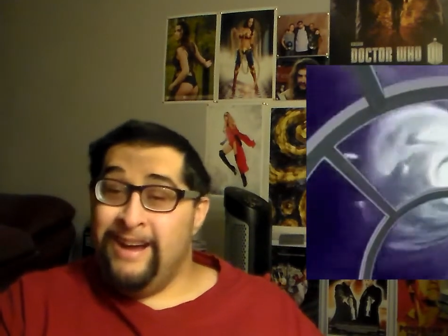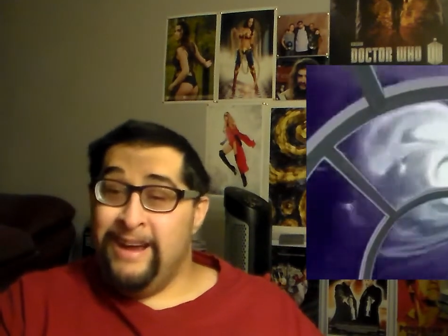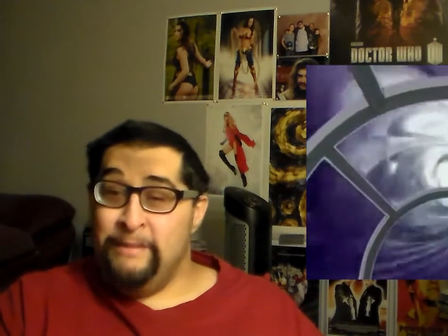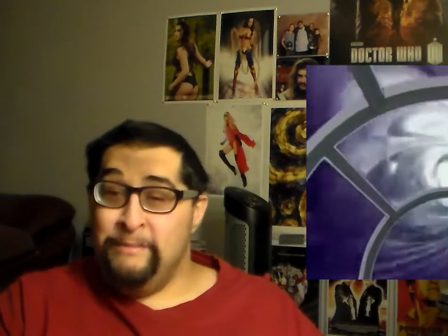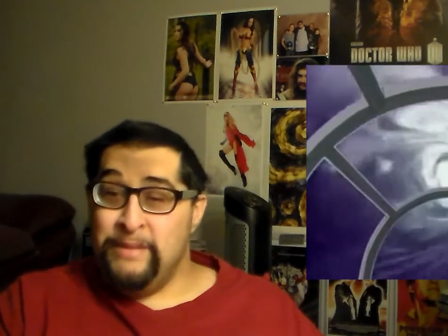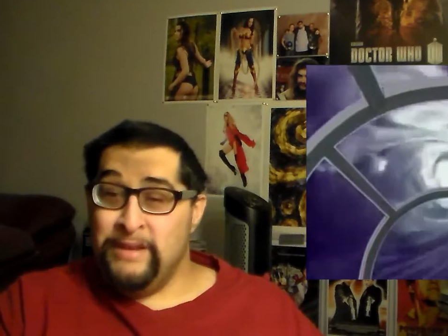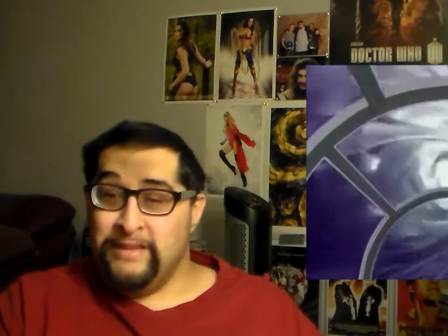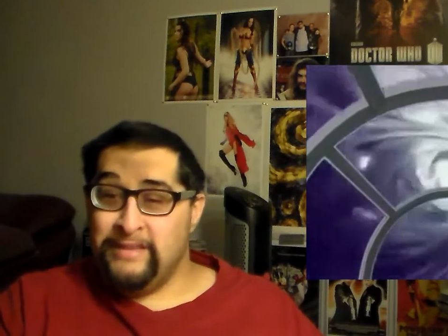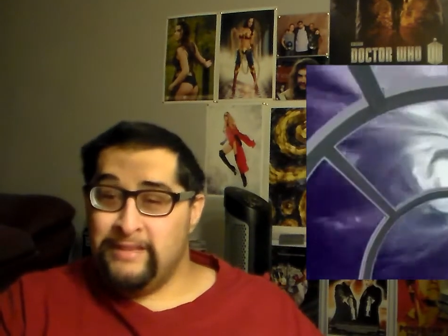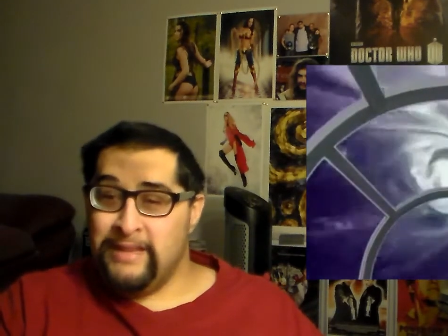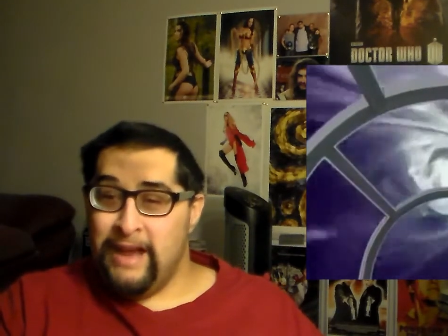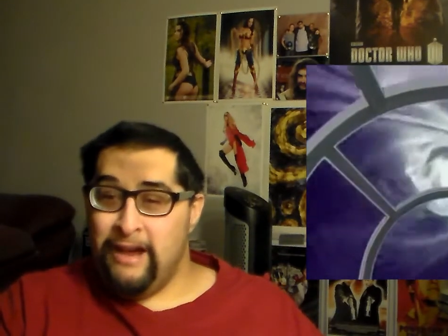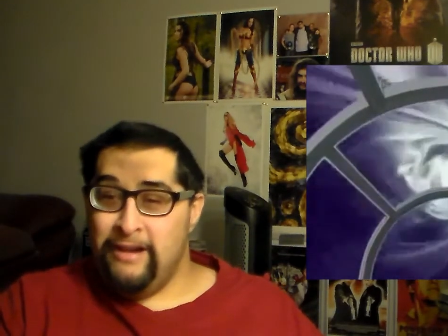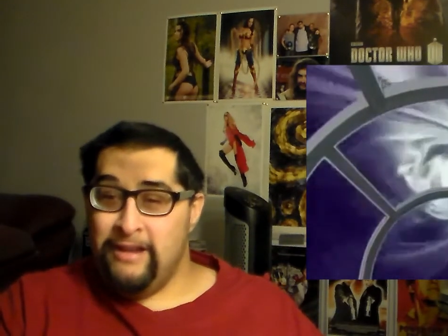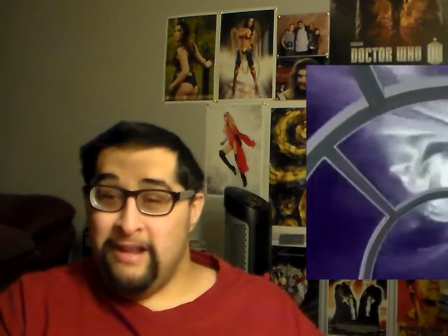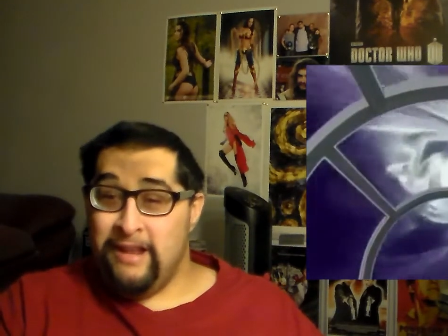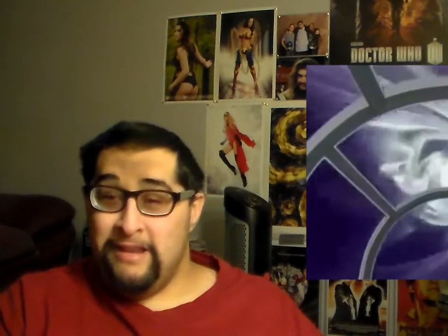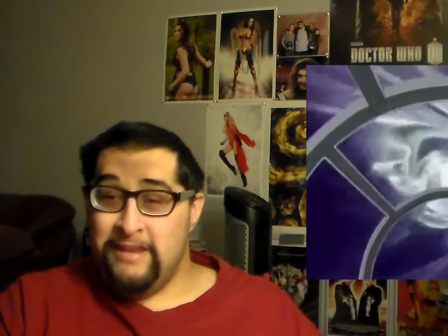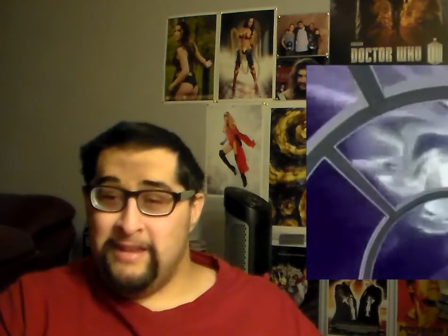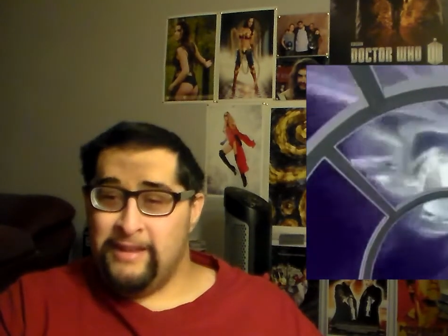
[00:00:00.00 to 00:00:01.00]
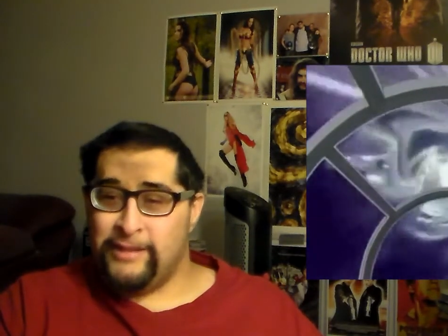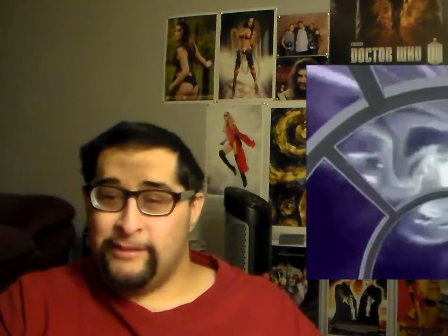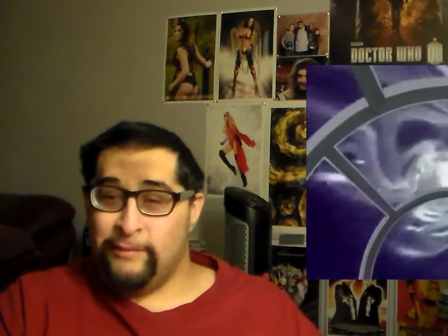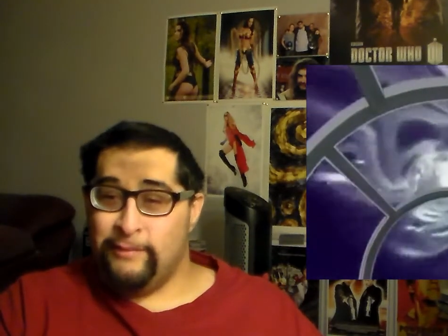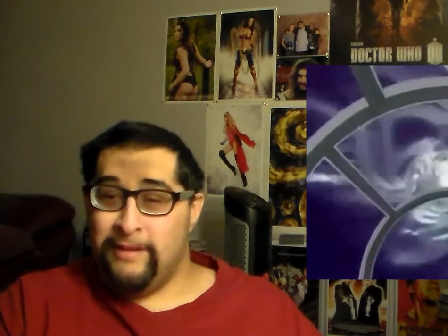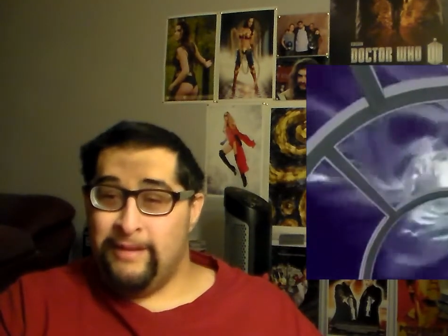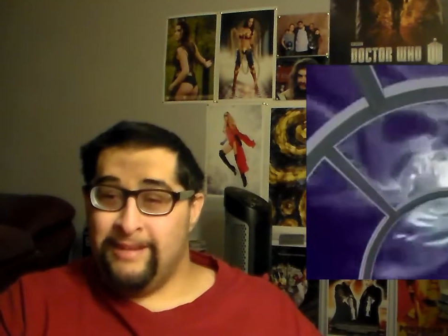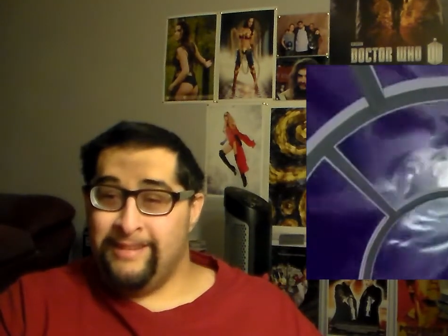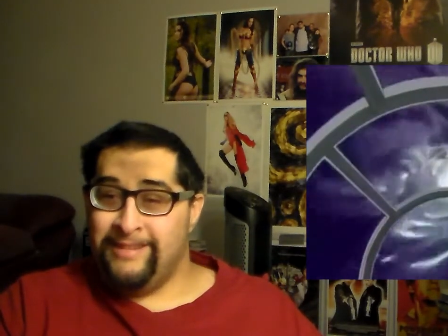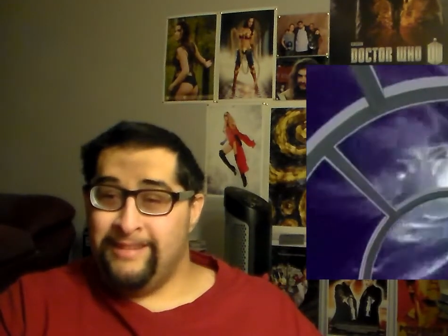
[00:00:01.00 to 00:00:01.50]
I missed out on this
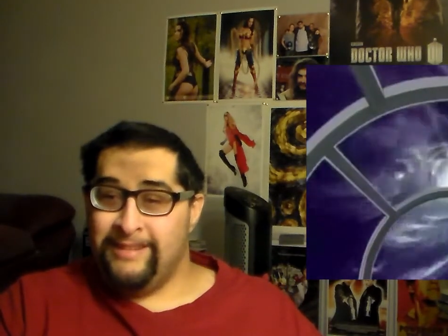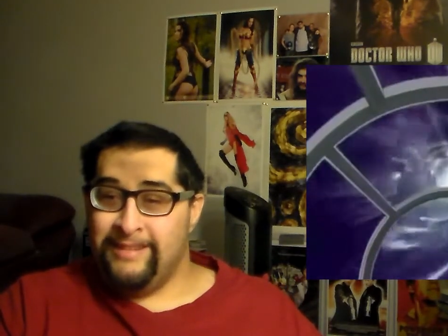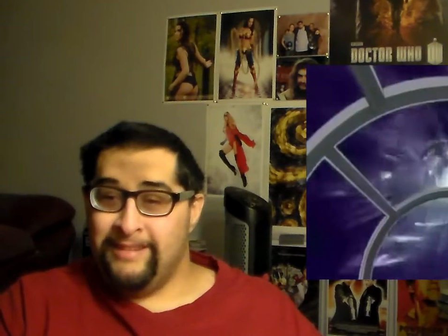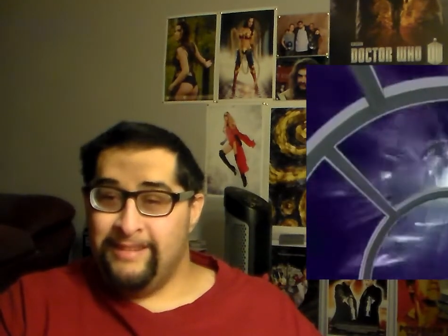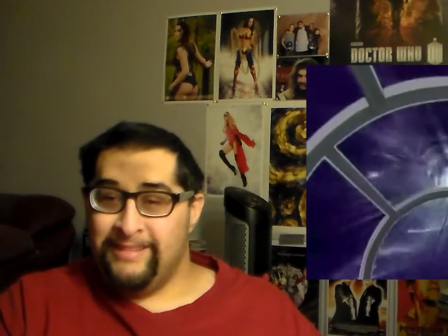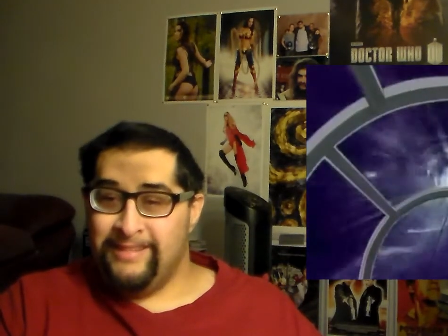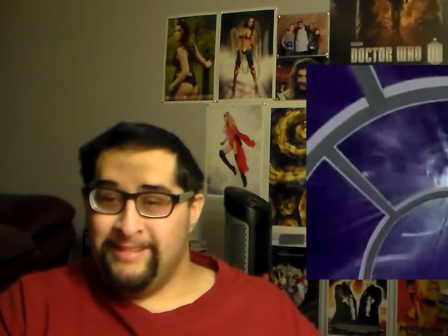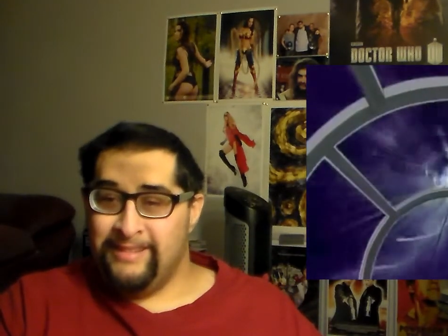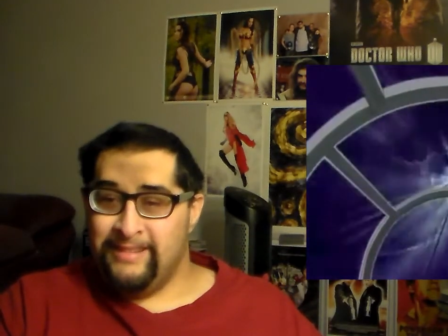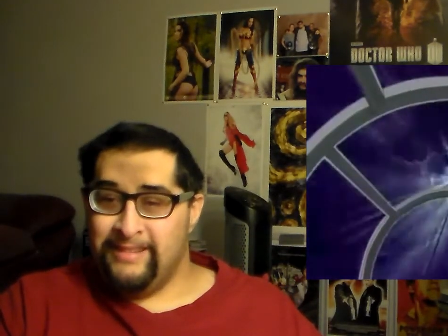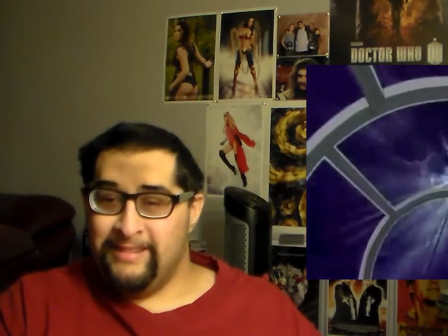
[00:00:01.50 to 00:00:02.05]
one.